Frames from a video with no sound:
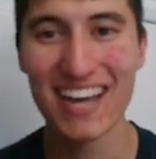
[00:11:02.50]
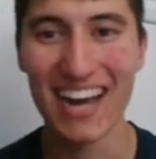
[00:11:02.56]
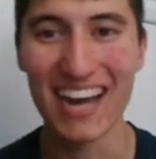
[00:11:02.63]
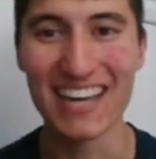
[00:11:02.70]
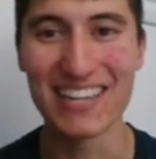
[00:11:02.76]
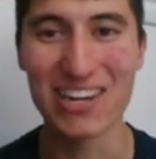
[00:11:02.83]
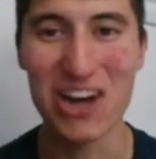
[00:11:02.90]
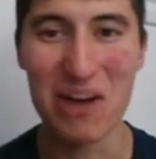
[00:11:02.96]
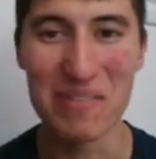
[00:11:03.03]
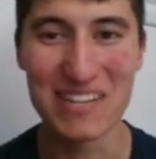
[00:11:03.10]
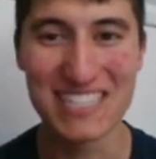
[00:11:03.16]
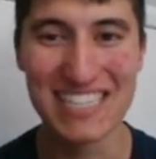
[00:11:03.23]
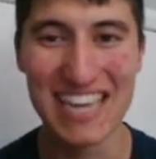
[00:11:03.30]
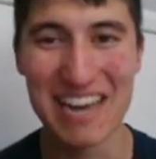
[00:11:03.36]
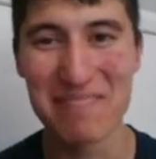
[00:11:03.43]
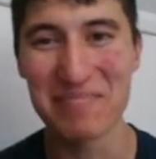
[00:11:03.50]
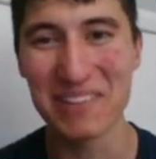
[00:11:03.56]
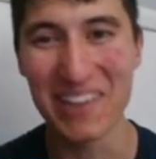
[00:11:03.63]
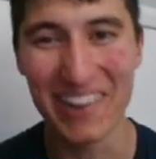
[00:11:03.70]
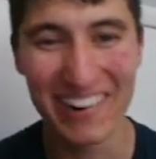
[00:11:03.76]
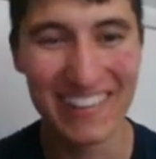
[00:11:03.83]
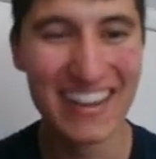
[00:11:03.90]
in the comments down
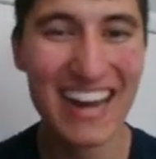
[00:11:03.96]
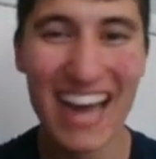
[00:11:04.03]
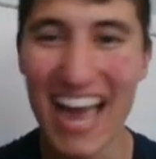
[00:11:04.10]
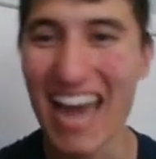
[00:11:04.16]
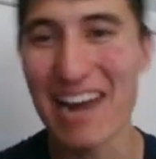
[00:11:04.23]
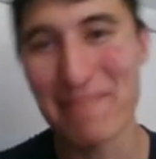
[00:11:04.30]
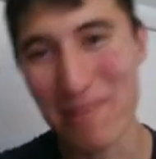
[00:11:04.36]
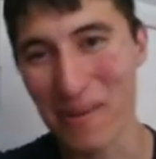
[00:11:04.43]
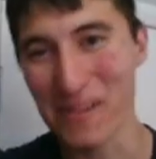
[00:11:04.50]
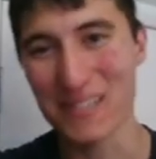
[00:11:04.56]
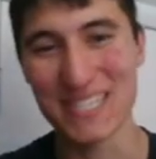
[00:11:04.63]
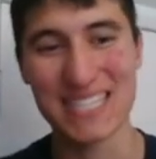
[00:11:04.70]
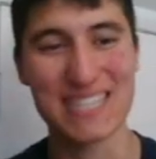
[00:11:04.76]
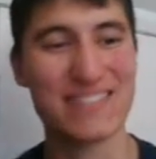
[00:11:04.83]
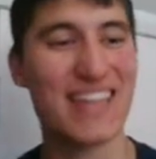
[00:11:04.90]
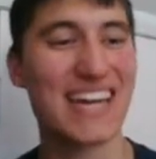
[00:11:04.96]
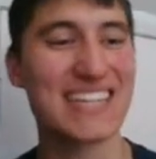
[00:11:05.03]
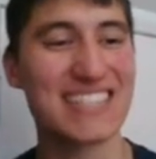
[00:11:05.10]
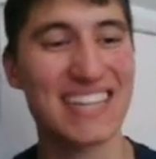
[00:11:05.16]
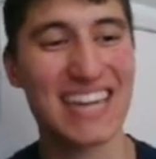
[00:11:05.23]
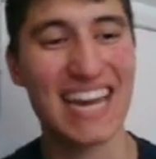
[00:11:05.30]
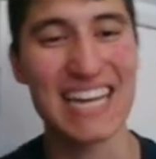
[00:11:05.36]
below, and apologies if that is
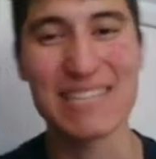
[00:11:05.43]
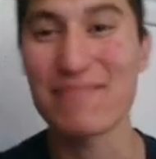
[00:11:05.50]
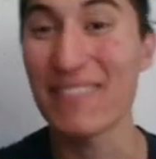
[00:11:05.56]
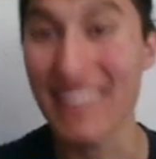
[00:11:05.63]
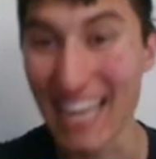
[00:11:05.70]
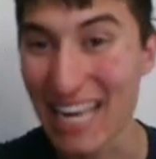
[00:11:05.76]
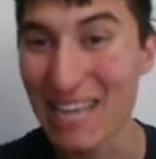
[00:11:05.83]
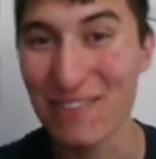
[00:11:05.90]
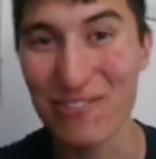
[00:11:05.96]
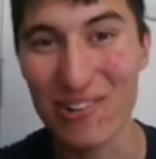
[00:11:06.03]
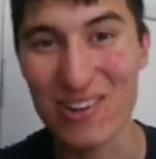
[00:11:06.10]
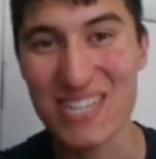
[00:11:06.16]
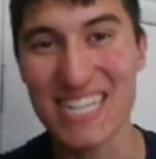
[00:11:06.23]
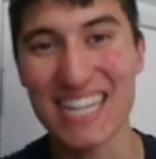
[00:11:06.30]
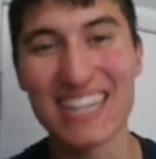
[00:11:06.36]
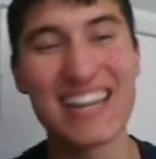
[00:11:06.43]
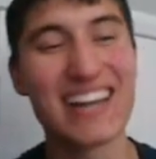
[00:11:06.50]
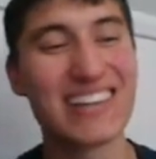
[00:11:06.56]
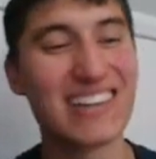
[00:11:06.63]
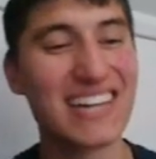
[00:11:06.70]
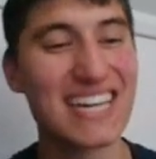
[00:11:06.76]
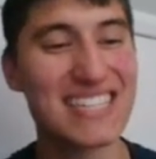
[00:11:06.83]
the case. But thank you for watching
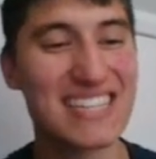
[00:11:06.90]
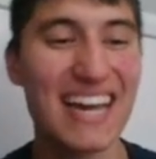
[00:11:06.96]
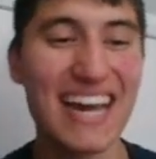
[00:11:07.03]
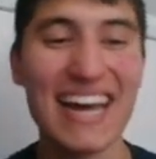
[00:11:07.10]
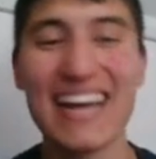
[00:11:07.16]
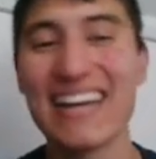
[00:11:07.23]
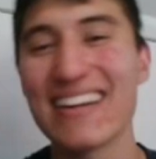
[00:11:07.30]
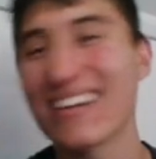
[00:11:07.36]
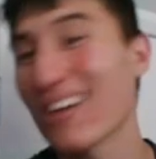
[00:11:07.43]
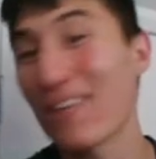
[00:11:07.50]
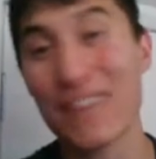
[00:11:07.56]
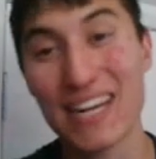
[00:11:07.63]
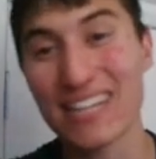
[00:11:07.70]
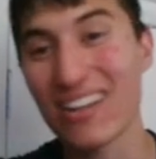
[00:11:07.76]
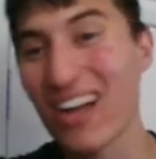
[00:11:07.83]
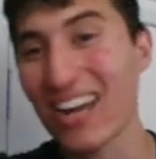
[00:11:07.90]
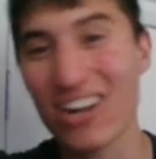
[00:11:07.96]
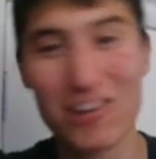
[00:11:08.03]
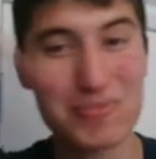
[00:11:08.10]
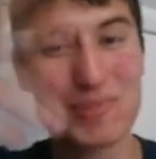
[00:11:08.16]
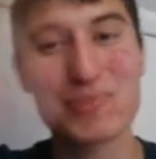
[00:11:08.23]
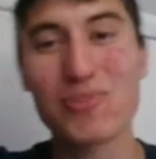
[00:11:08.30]
nonetheless, and don't forget to like,
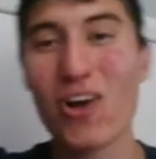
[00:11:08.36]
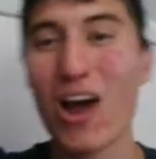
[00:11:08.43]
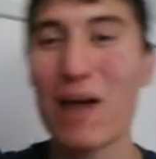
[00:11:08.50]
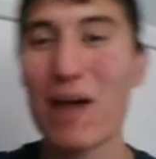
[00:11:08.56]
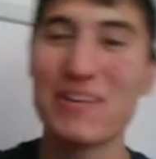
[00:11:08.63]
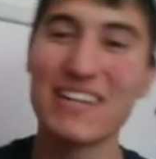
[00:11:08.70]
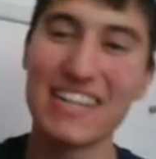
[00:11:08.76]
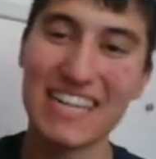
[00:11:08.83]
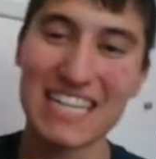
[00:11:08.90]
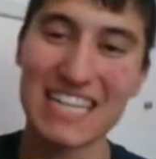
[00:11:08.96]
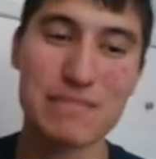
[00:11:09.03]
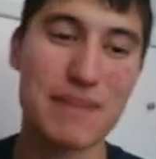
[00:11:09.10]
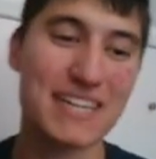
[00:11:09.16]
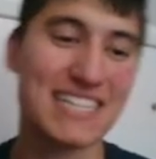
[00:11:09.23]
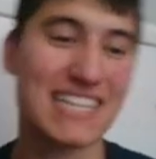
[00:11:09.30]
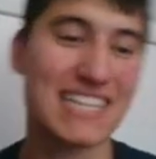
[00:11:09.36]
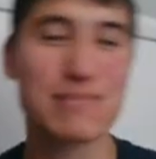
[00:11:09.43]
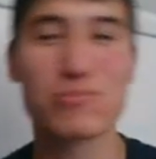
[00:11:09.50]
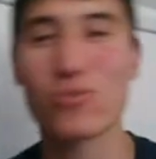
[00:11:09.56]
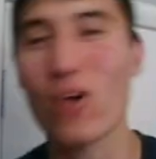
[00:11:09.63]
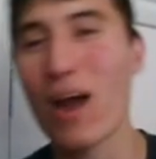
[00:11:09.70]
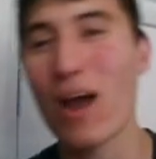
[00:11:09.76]
comment, subscribe, especially that
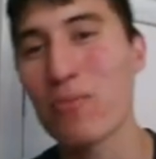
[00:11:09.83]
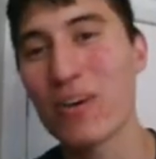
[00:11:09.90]
subscribe